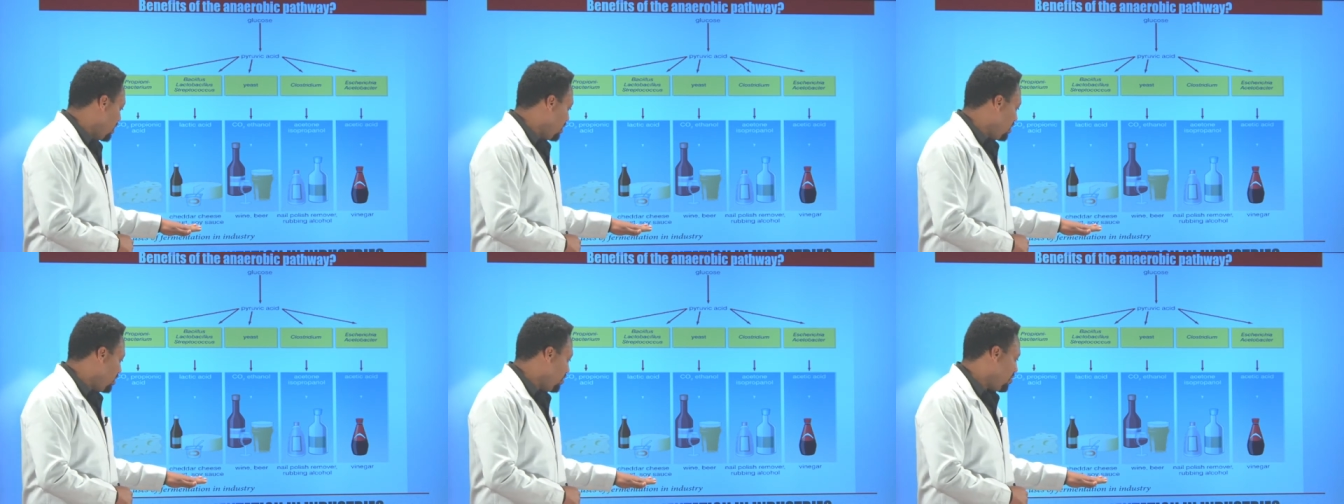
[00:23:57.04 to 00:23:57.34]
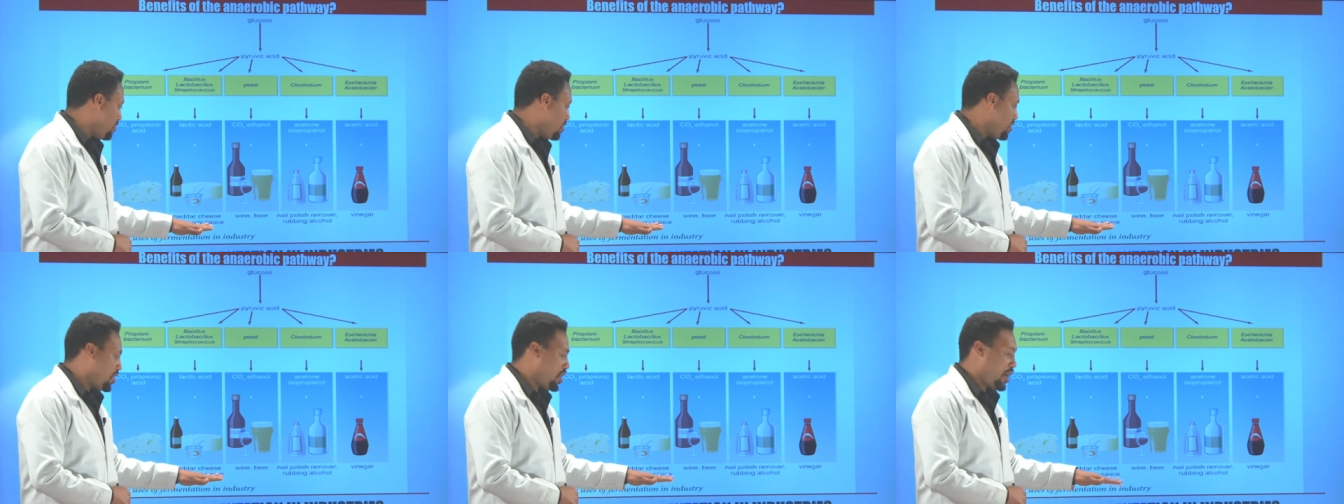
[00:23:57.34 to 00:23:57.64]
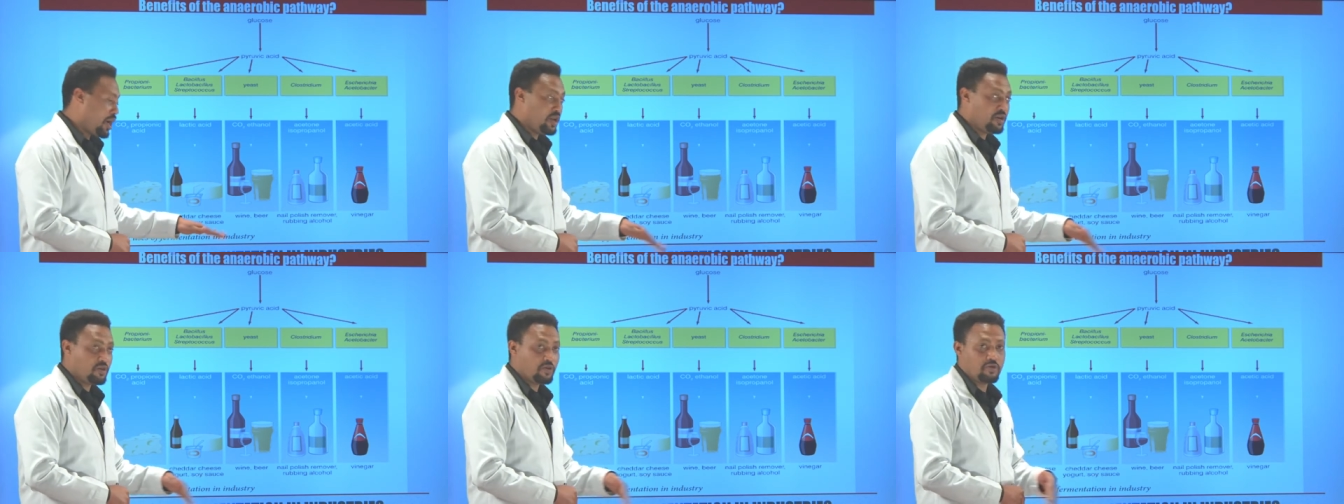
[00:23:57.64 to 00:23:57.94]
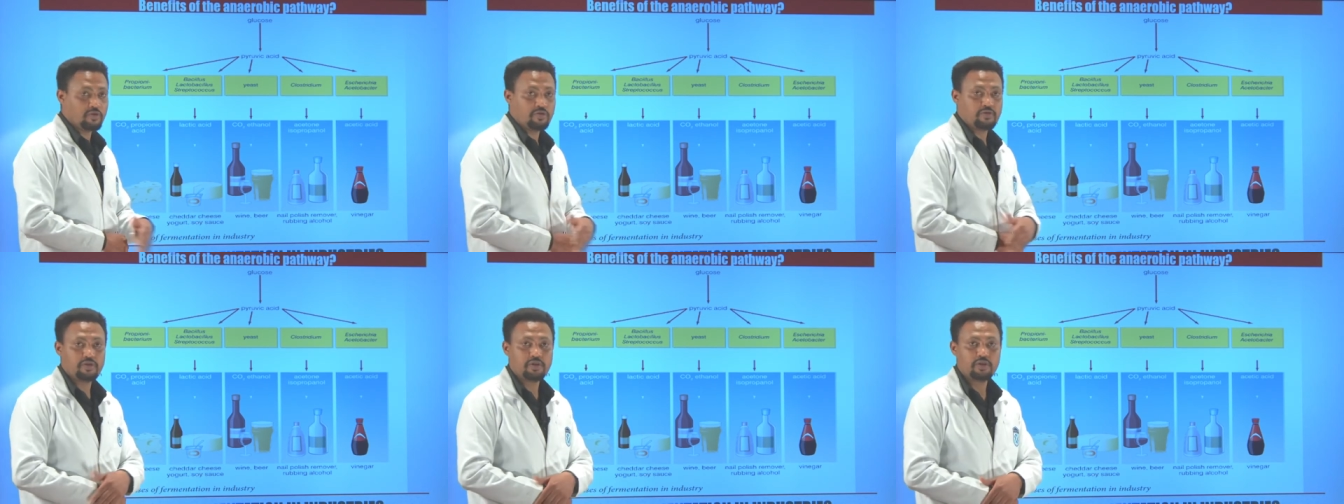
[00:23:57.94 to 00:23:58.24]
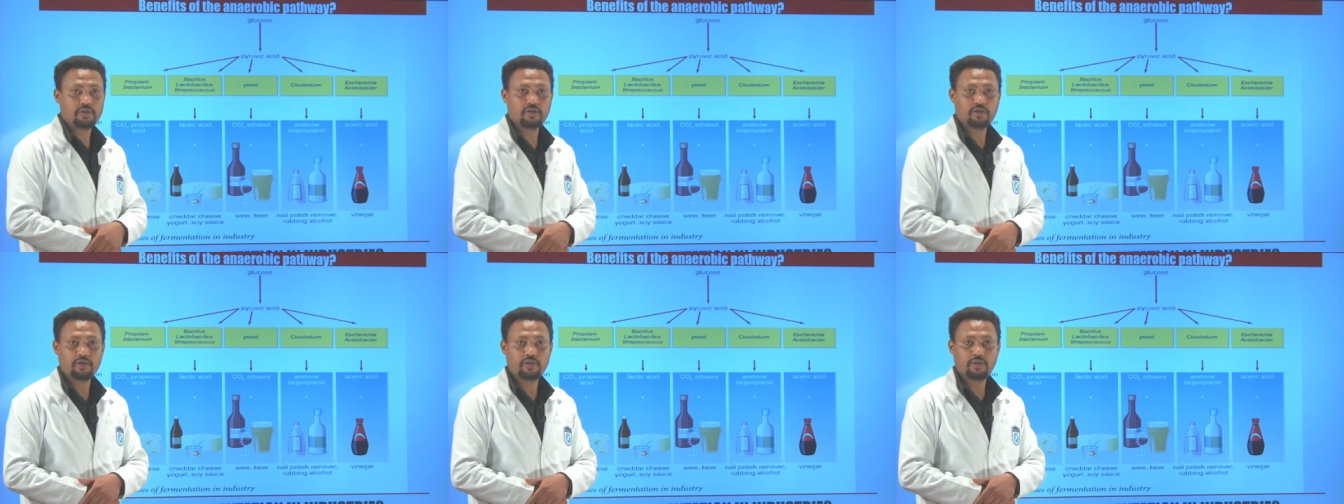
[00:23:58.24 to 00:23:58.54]
different kind of
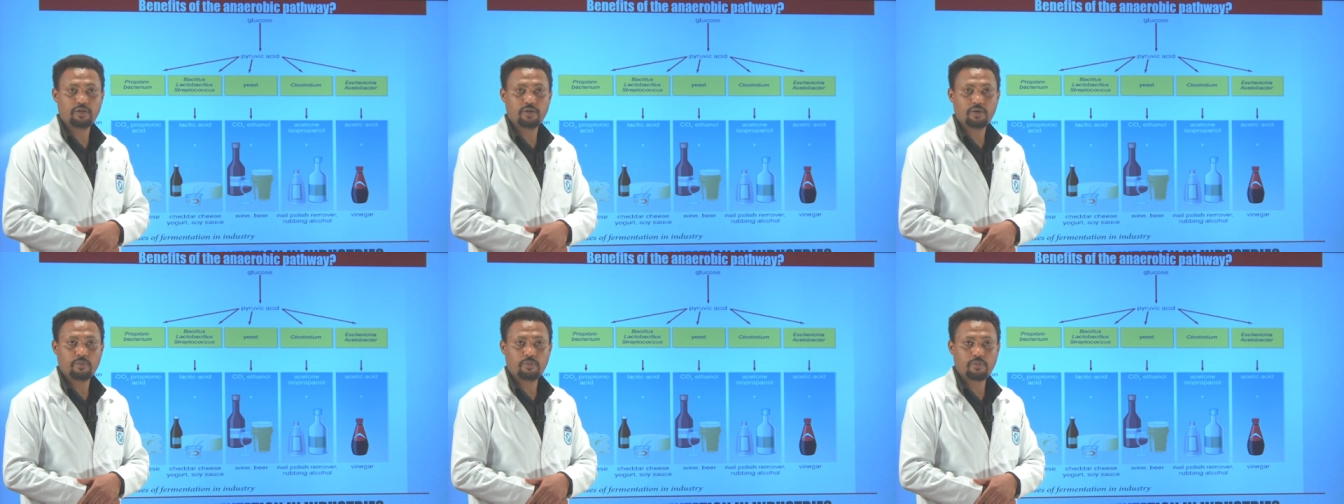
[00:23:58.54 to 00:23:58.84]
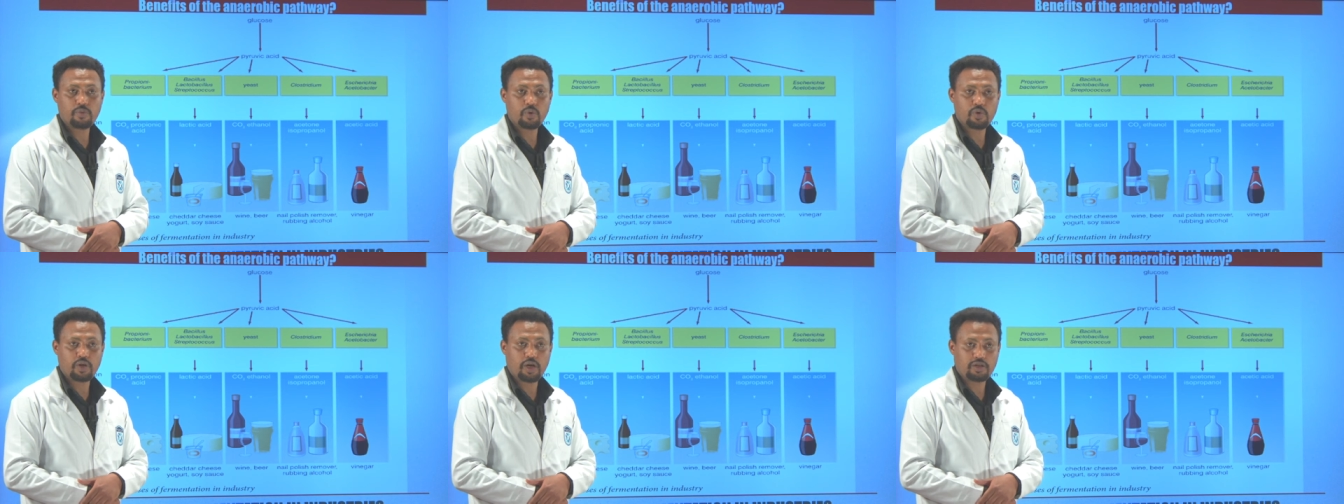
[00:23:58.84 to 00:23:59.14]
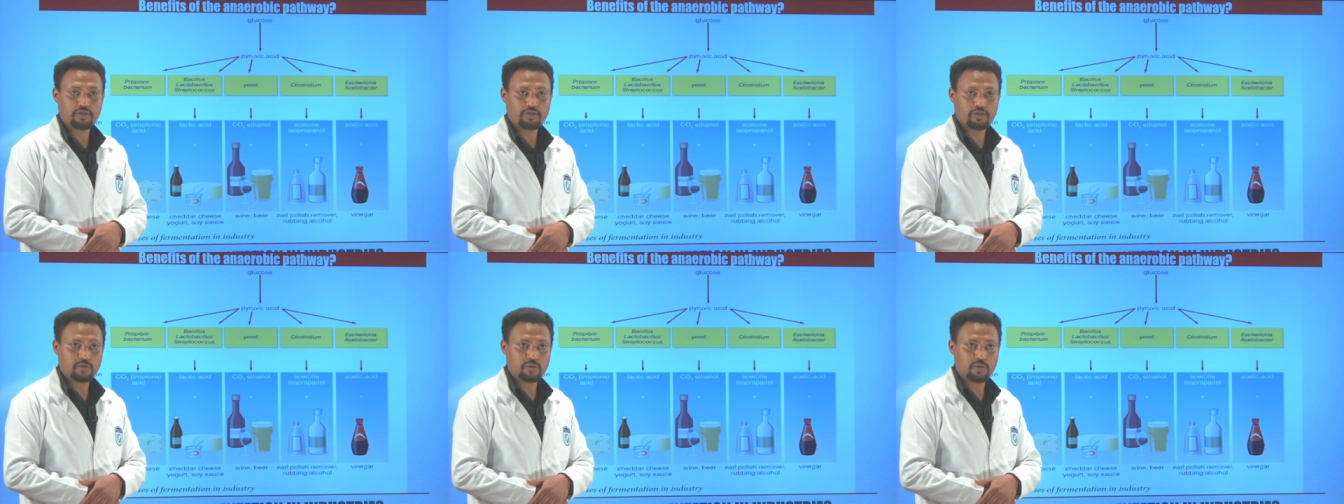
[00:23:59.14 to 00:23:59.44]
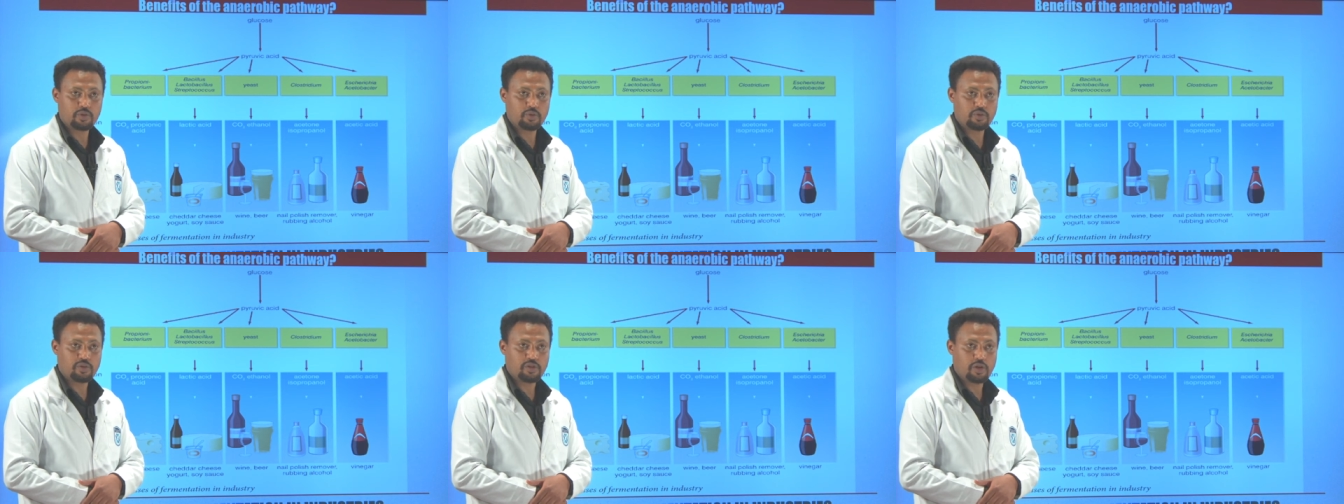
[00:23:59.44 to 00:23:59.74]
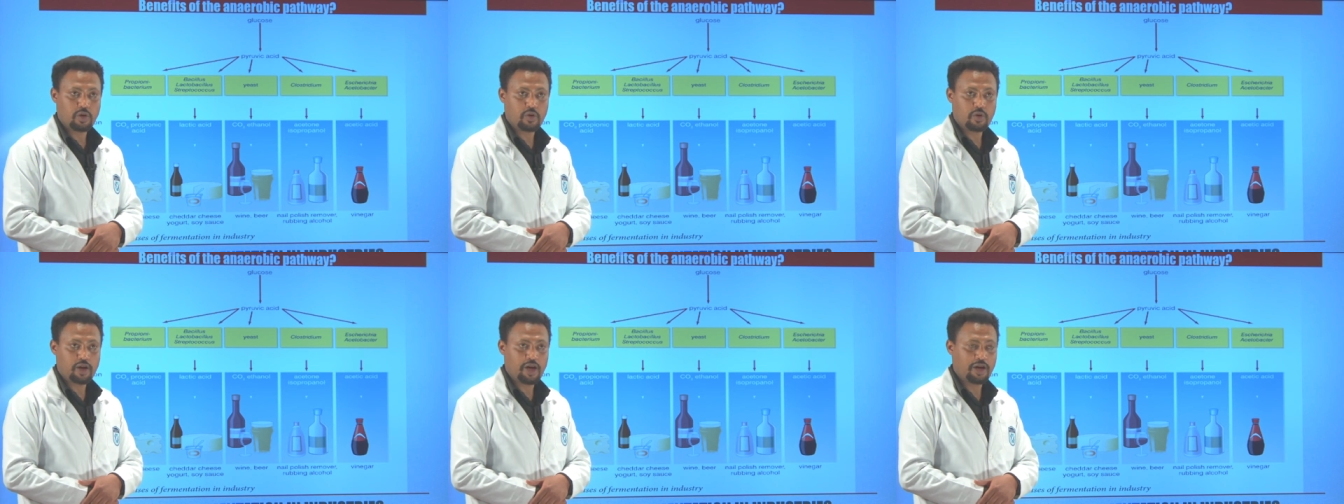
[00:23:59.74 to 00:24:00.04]
products we use in
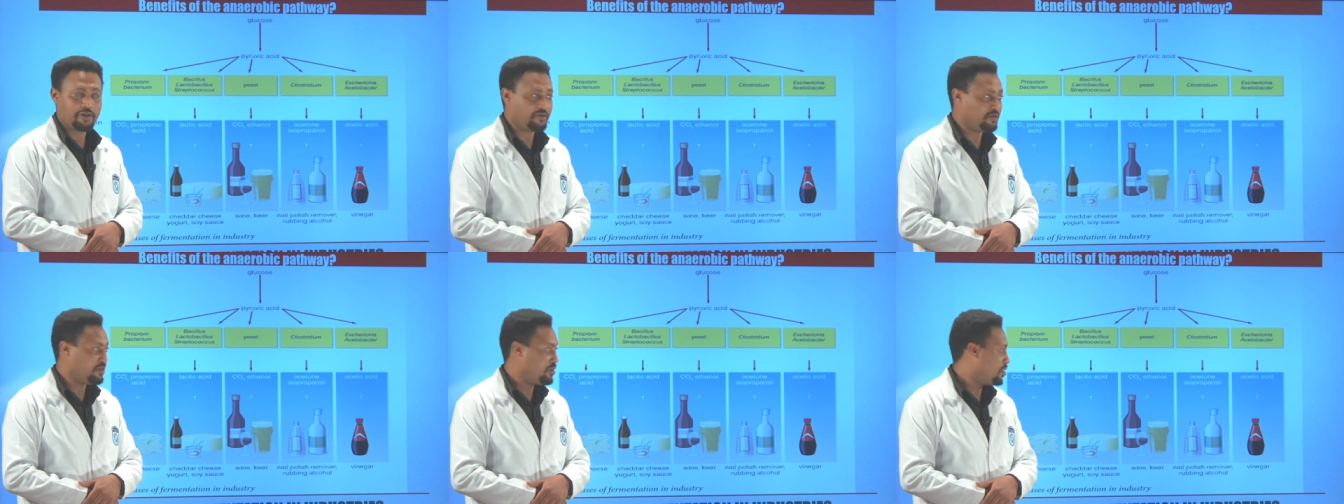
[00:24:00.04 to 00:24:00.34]
our life.